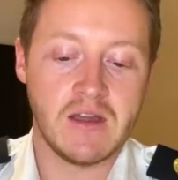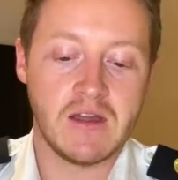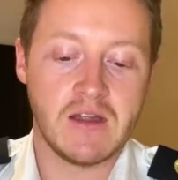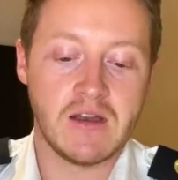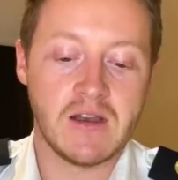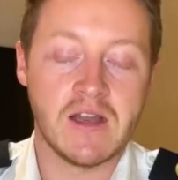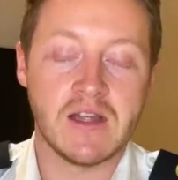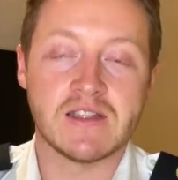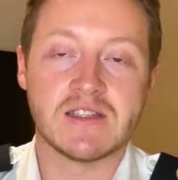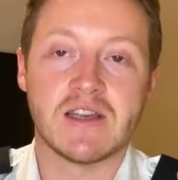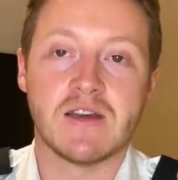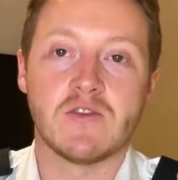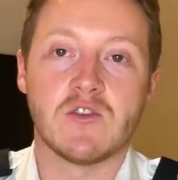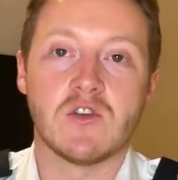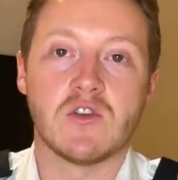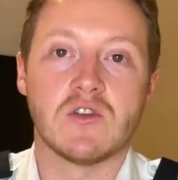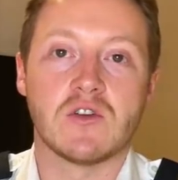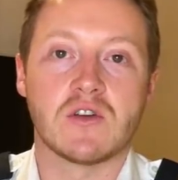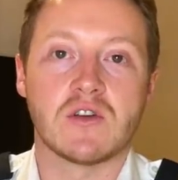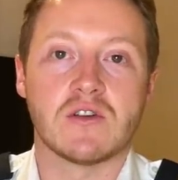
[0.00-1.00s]
let's have a
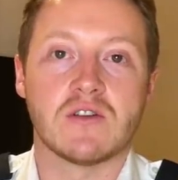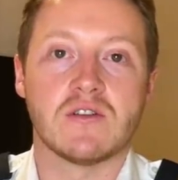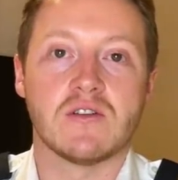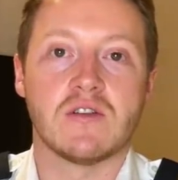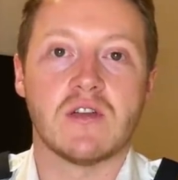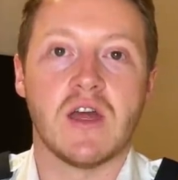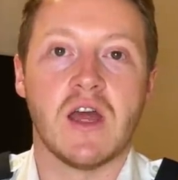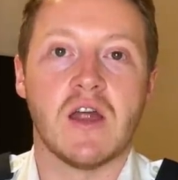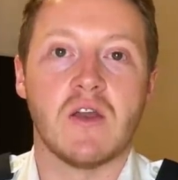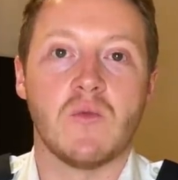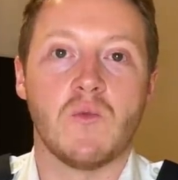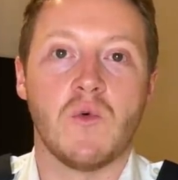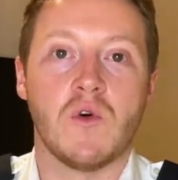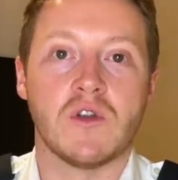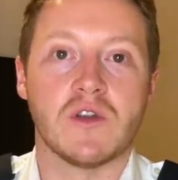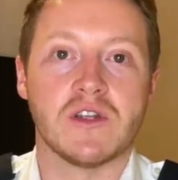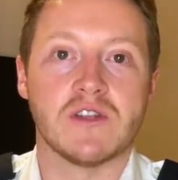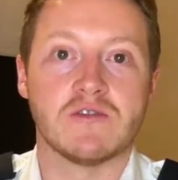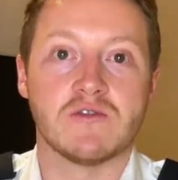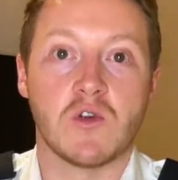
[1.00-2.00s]
look at
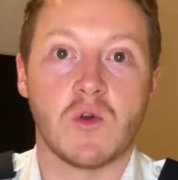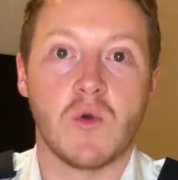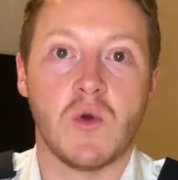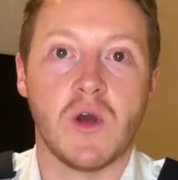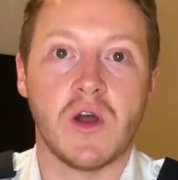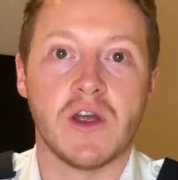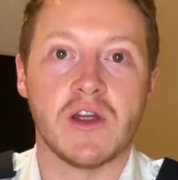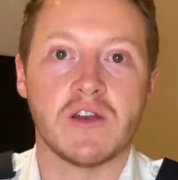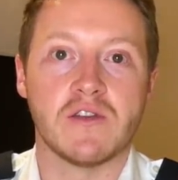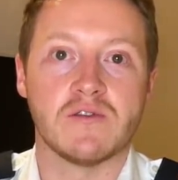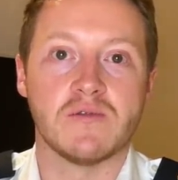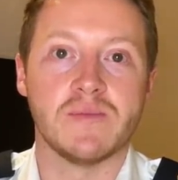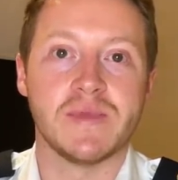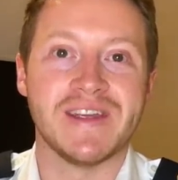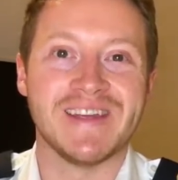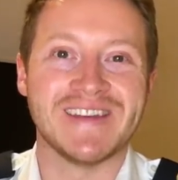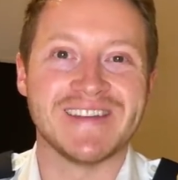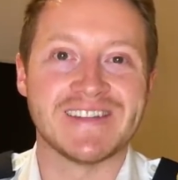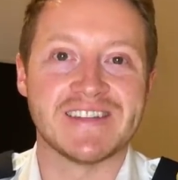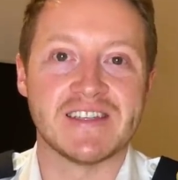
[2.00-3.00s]
what is required of
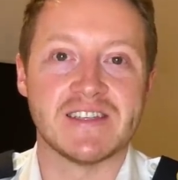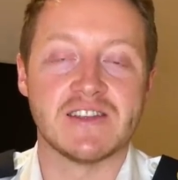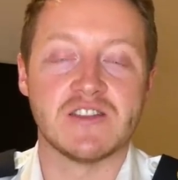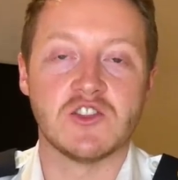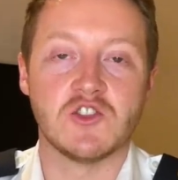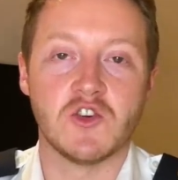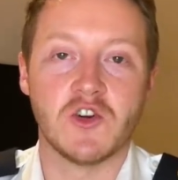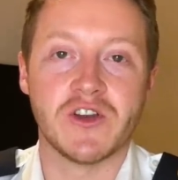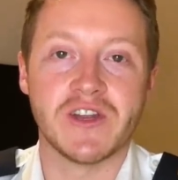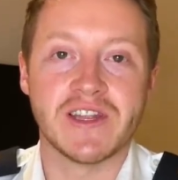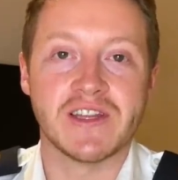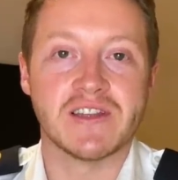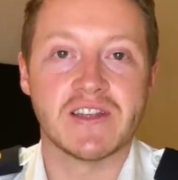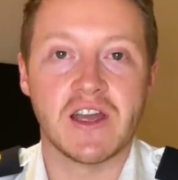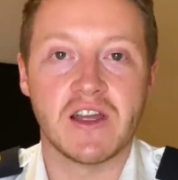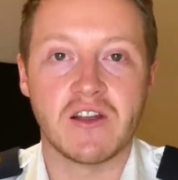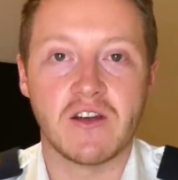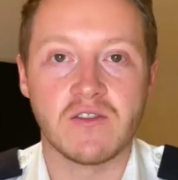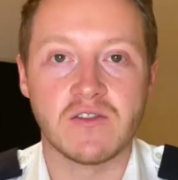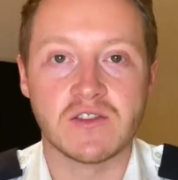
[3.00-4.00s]
me as a joining
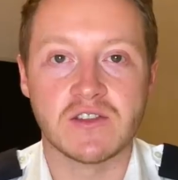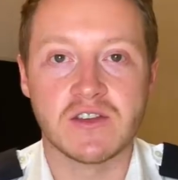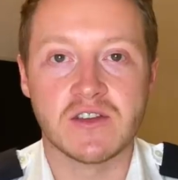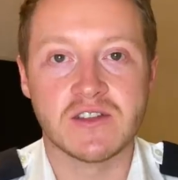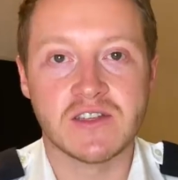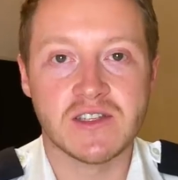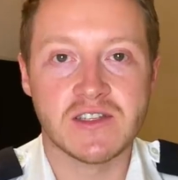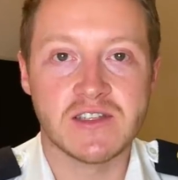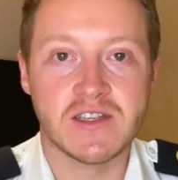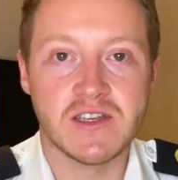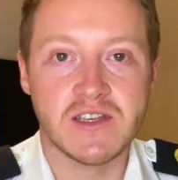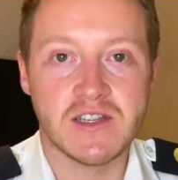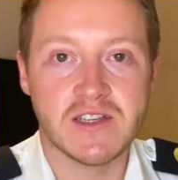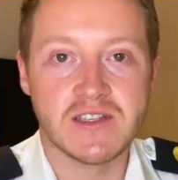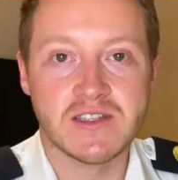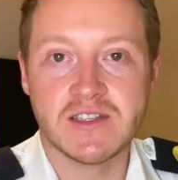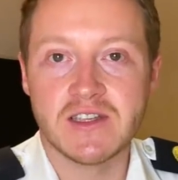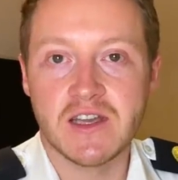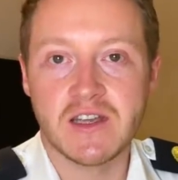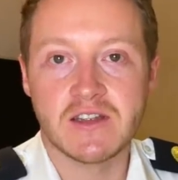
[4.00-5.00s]
deck officer, as a senior
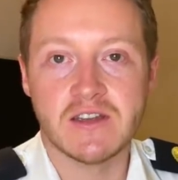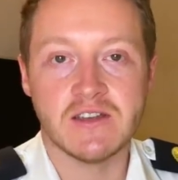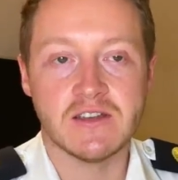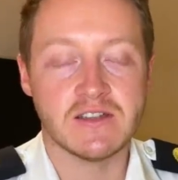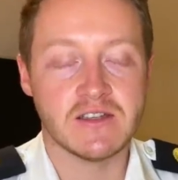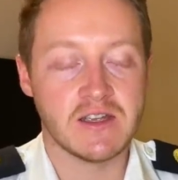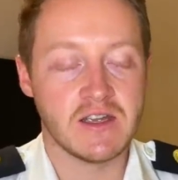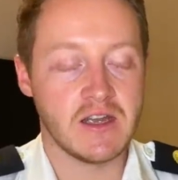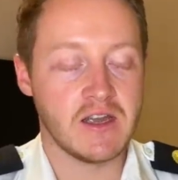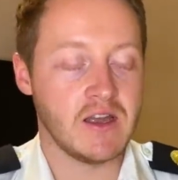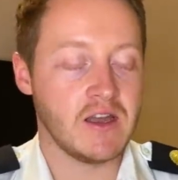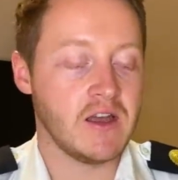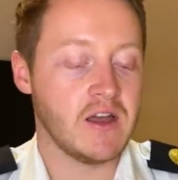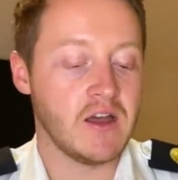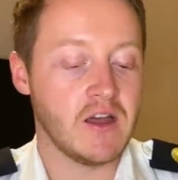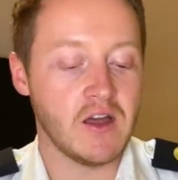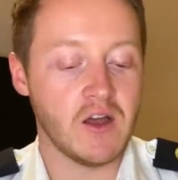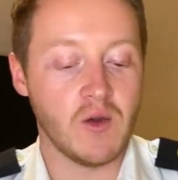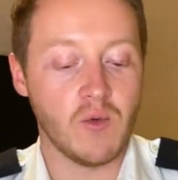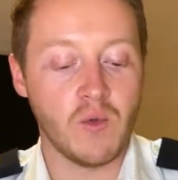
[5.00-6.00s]
second,
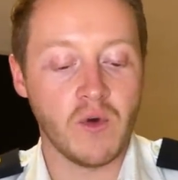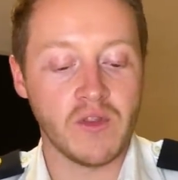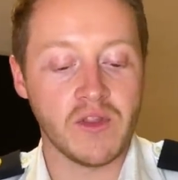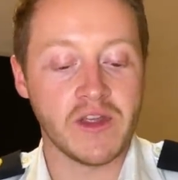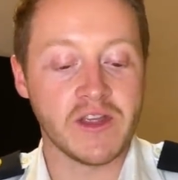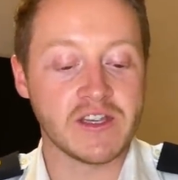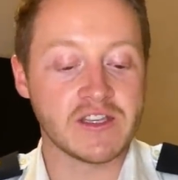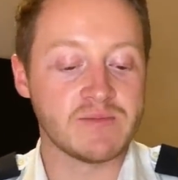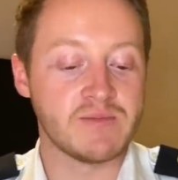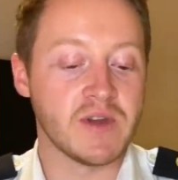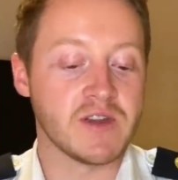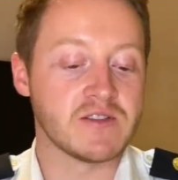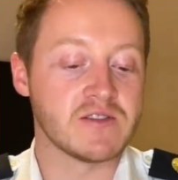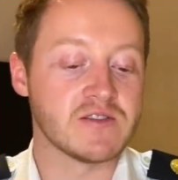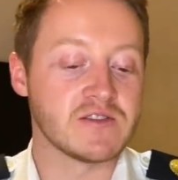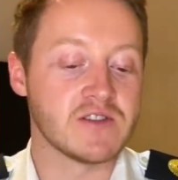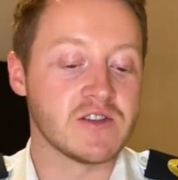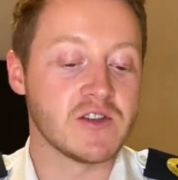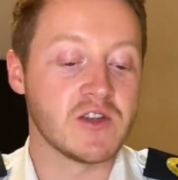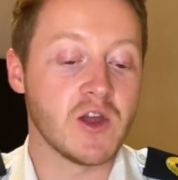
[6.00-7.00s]
what they expect
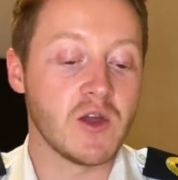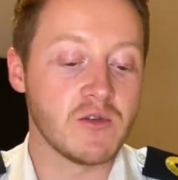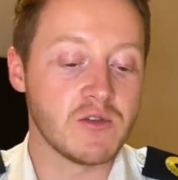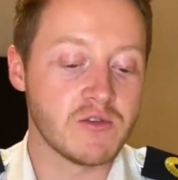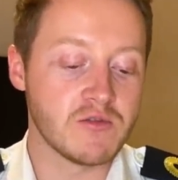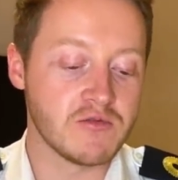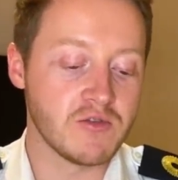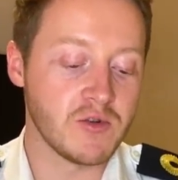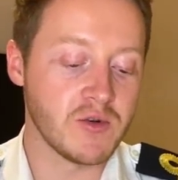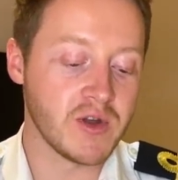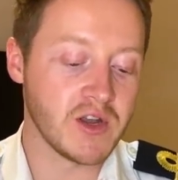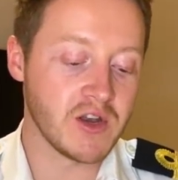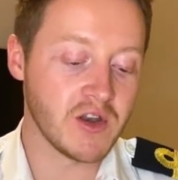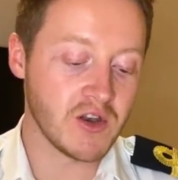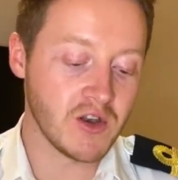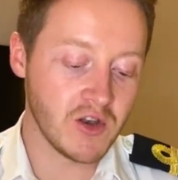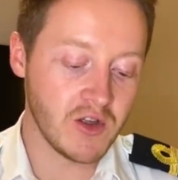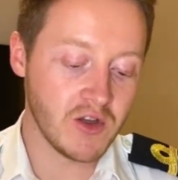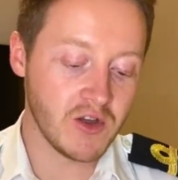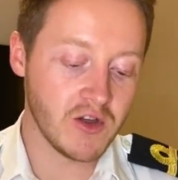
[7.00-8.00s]
us to go through
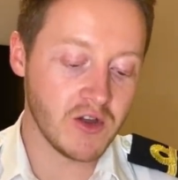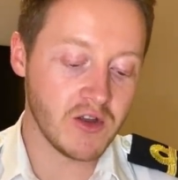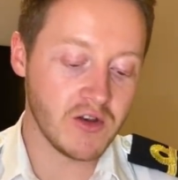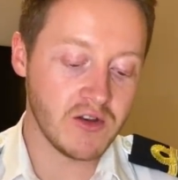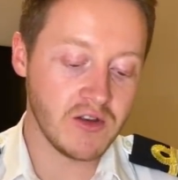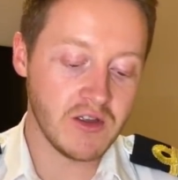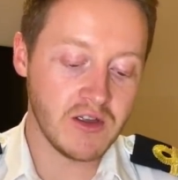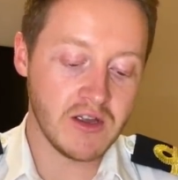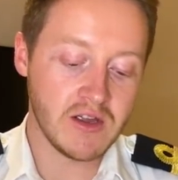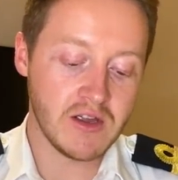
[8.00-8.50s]
and learn